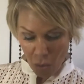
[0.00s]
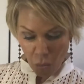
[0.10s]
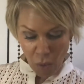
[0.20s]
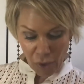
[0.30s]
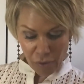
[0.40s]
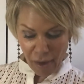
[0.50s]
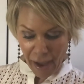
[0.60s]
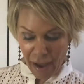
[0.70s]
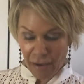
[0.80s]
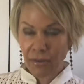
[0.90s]
where you
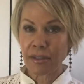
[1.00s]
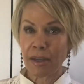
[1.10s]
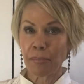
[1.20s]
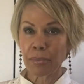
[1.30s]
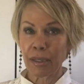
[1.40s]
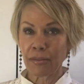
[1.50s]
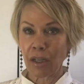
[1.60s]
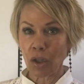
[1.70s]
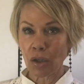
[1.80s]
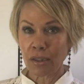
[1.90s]
have a template
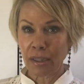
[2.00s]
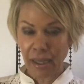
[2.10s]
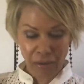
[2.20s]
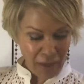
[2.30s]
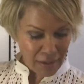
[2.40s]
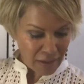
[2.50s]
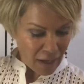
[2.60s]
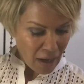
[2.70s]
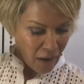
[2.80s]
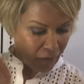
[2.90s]
that looks like this.
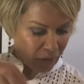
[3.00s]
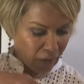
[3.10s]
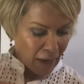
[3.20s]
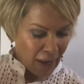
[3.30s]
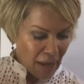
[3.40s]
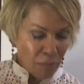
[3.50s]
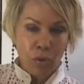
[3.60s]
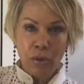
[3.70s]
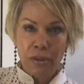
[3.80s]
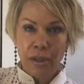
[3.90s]
There are eight
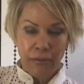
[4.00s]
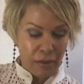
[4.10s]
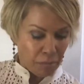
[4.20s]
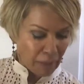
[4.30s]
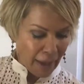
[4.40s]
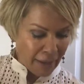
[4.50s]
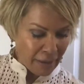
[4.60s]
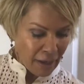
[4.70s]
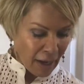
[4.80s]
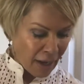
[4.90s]
rules on this plan,
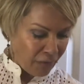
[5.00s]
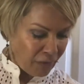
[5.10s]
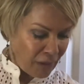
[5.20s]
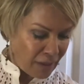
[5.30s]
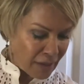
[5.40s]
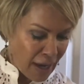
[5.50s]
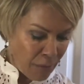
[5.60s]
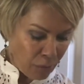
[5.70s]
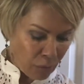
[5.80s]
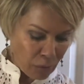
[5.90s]
and these eight
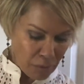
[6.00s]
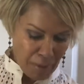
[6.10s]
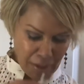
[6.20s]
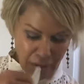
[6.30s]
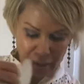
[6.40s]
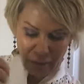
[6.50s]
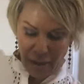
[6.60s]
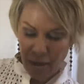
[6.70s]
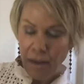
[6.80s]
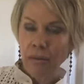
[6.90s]
rules,
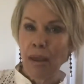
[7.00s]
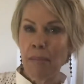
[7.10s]
basically, they